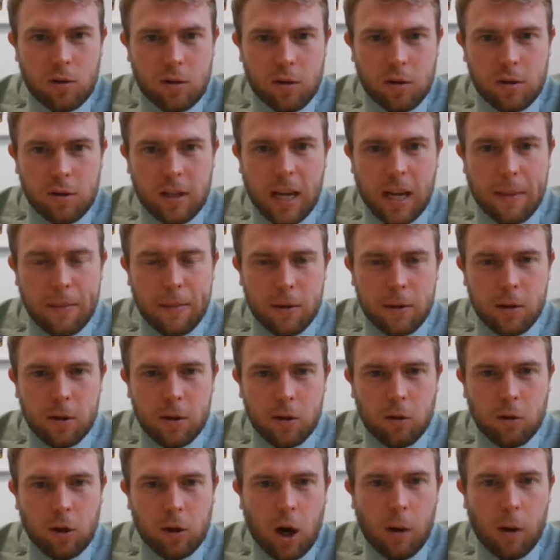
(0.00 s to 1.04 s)
deepen
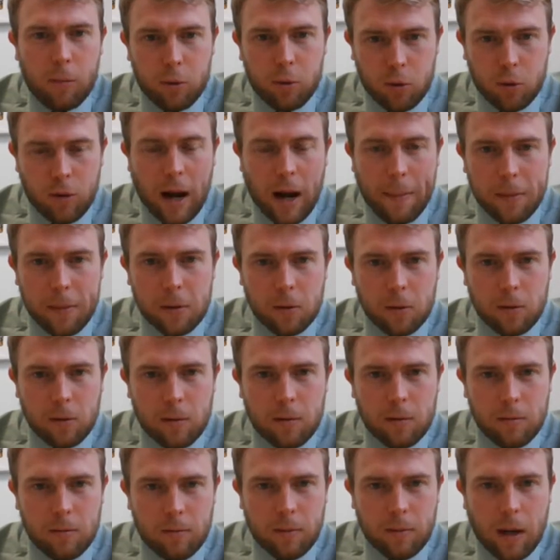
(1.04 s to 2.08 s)
your cultural capital
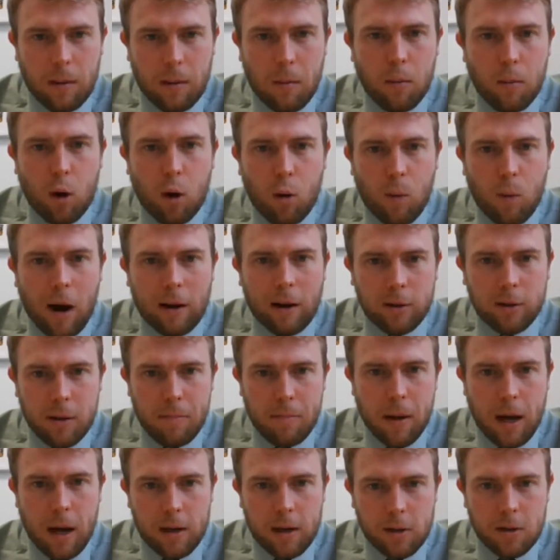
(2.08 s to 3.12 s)
and become a more rounded
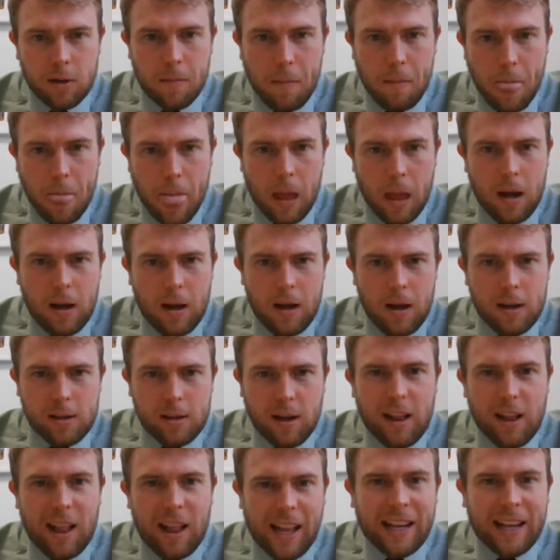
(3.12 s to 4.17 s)
person. So
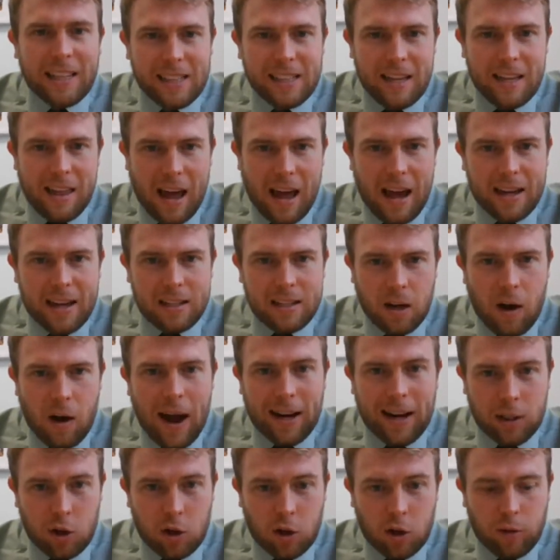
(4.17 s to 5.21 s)
linked to that is our
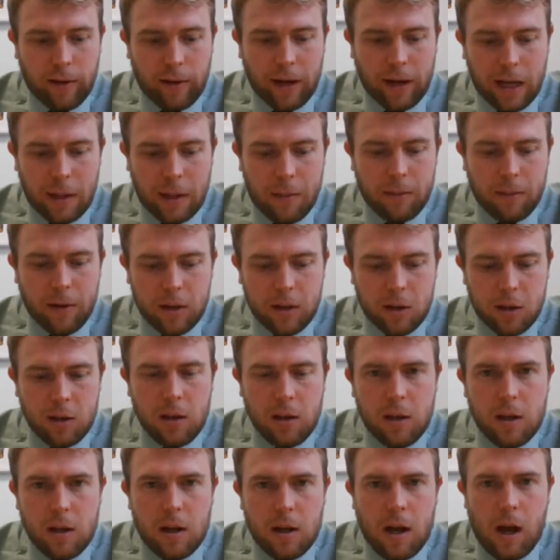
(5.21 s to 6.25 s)
extracurricular provision.
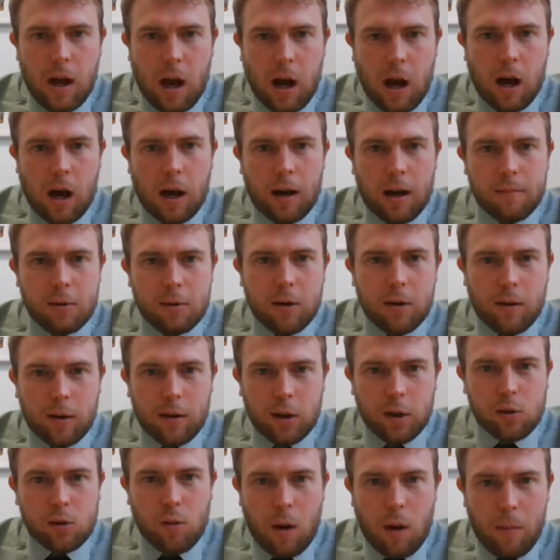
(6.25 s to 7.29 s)
So at the
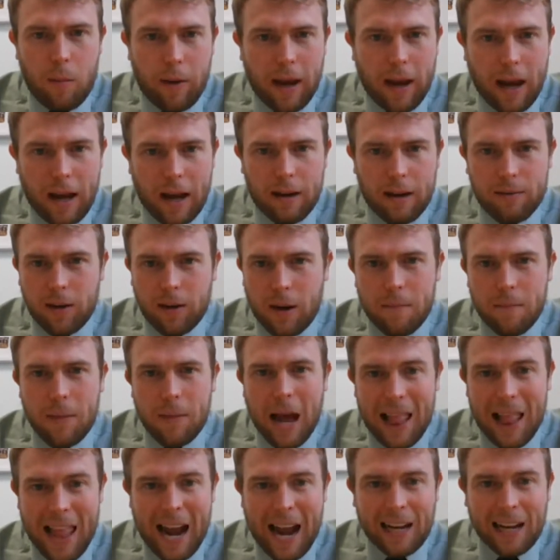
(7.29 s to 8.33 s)
Swan, we have
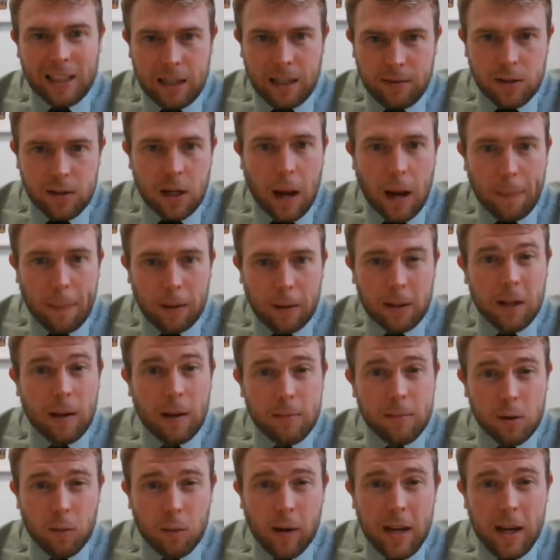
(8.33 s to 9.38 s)
electives a couple of
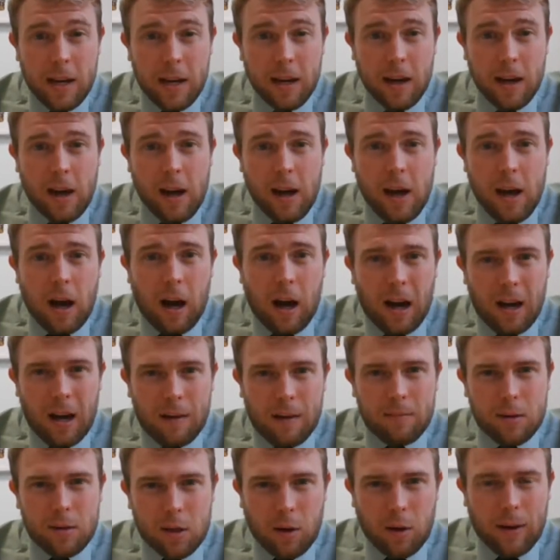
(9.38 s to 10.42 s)
times a week.
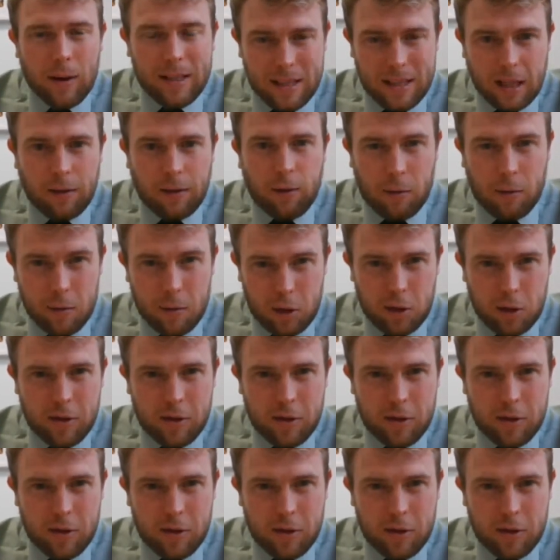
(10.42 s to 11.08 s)
So as sixth formers, you